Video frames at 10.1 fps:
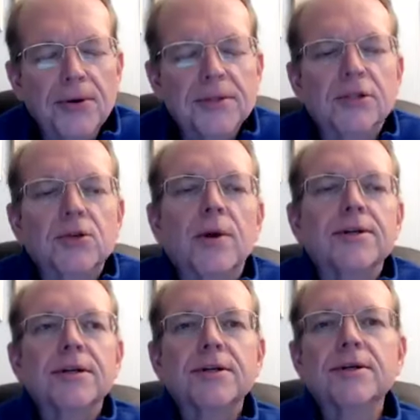pose this
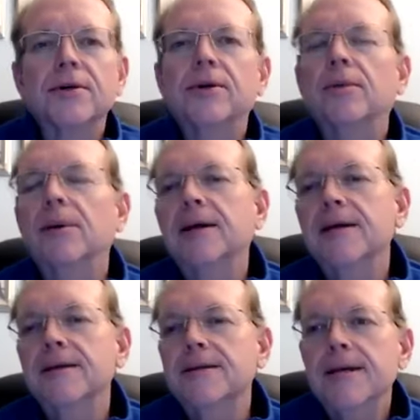question to you
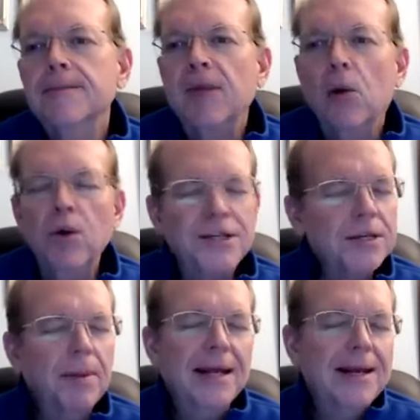because I wish
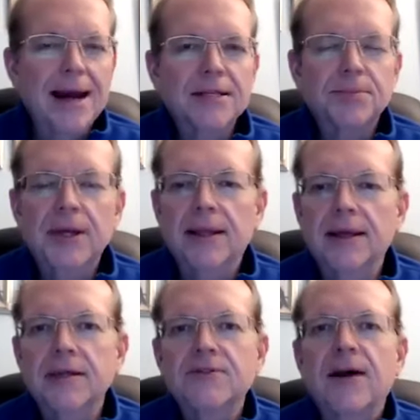somebody had asked me
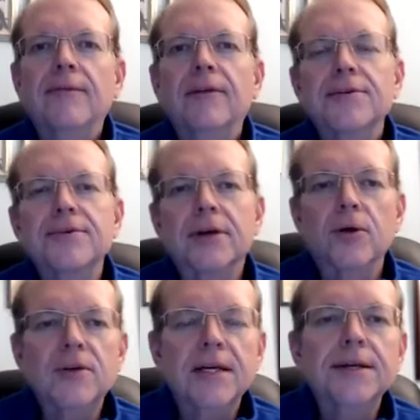this 5 years
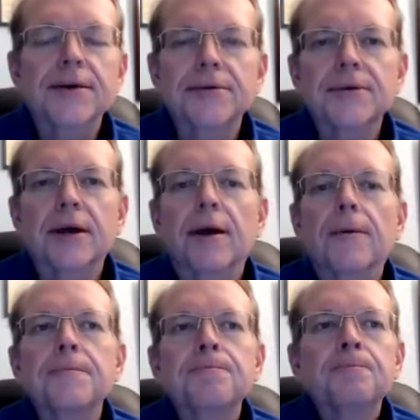ago, 10 years
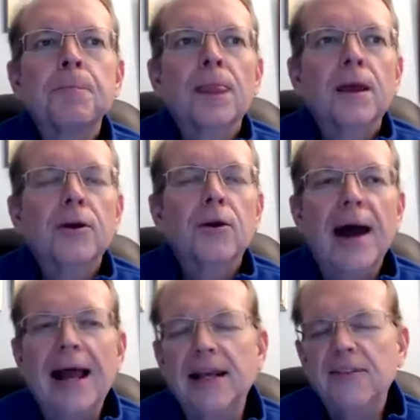ago.
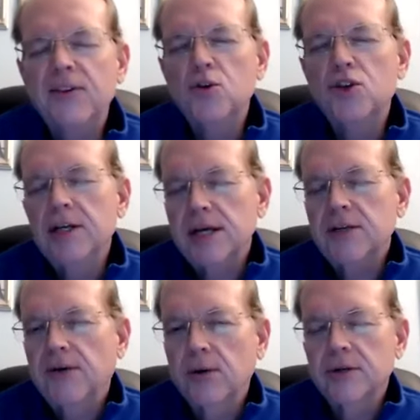Alan, if you
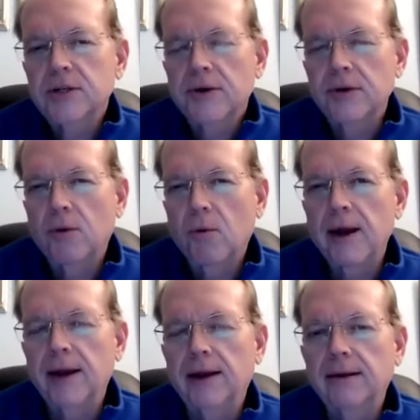just focused on your
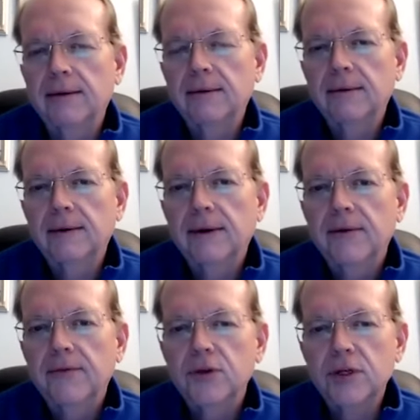weight,
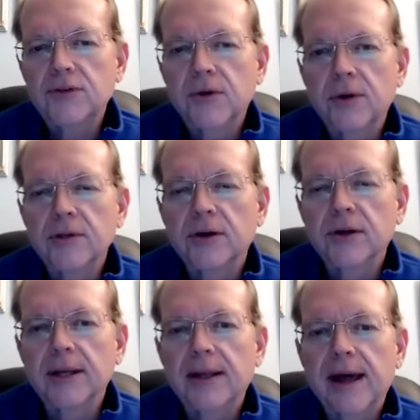you just focused
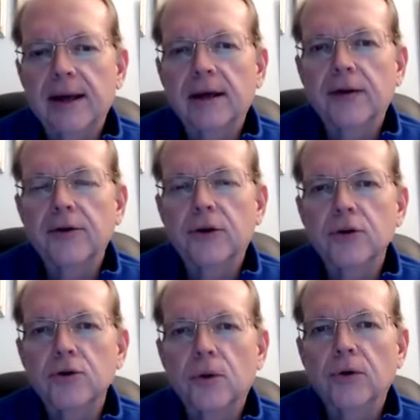on getting that under
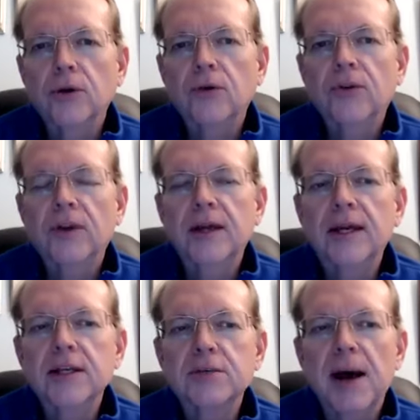control, do you
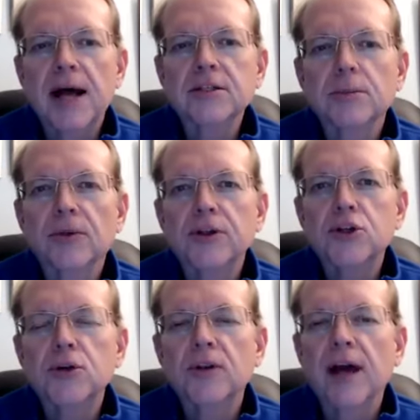think it's possible that
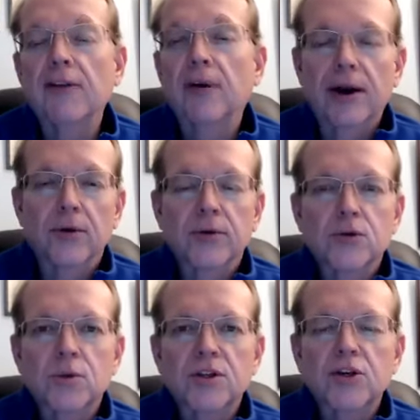the other
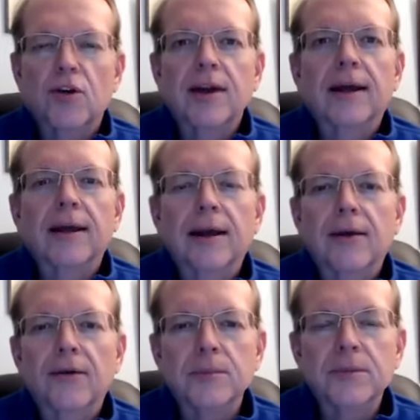areas would start taking
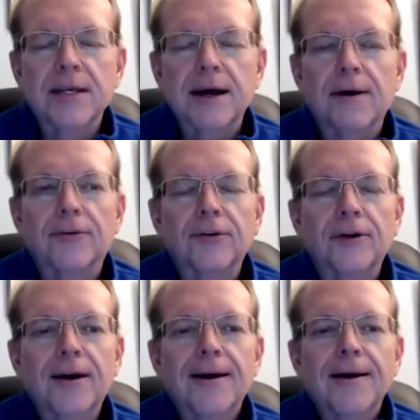care of themselves?